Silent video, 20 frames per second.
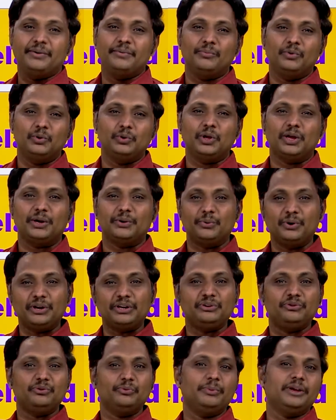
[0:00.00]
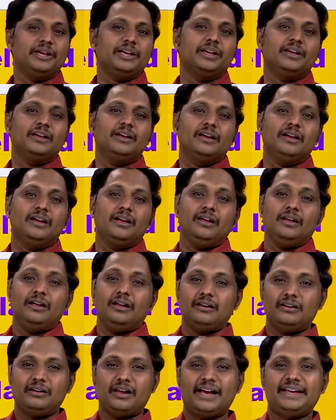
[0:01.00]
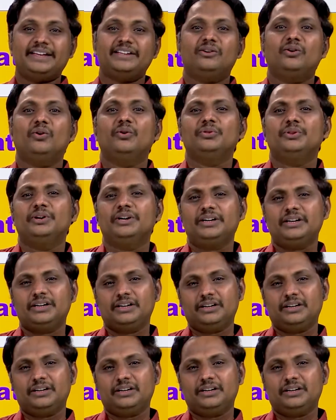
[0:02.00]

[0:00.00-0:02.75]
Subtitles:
both are going to be lying on that